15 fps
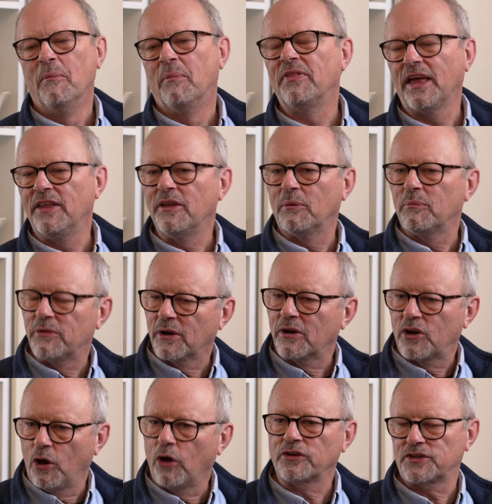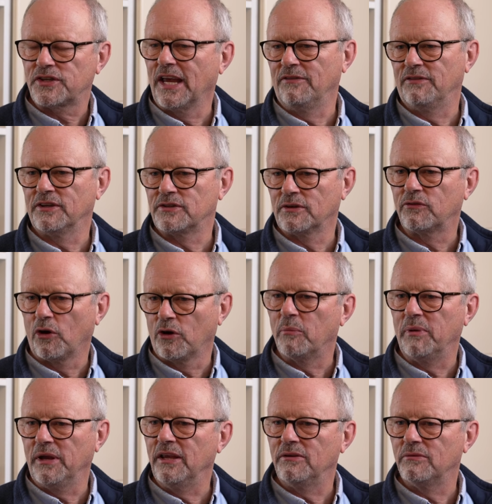But then the cost savings have got to
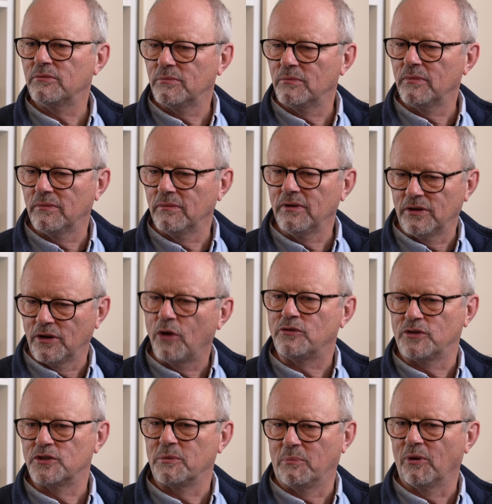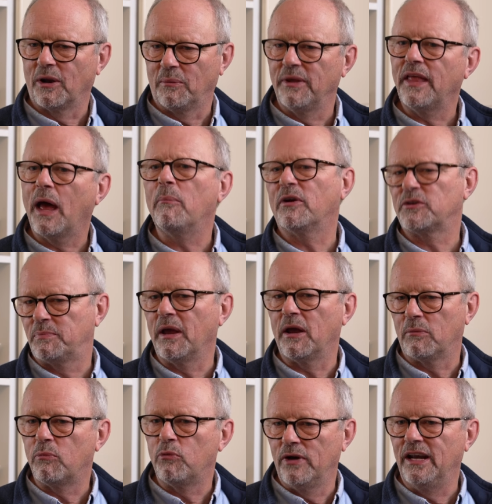be noticeable. I mean, that must be a
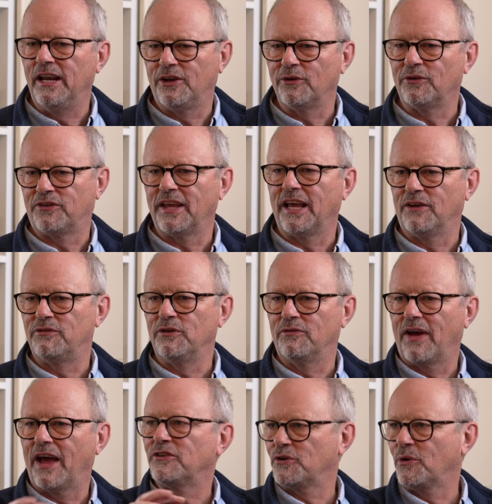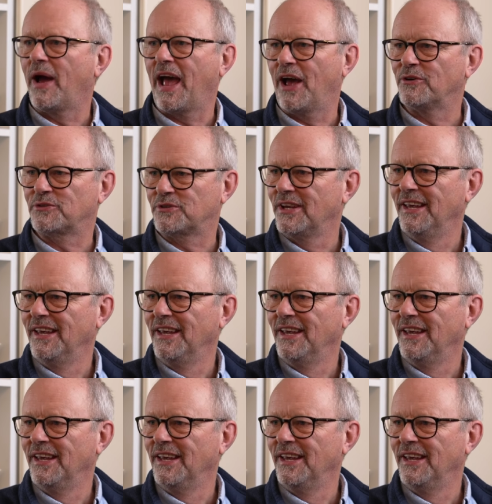really good thing if you've had your house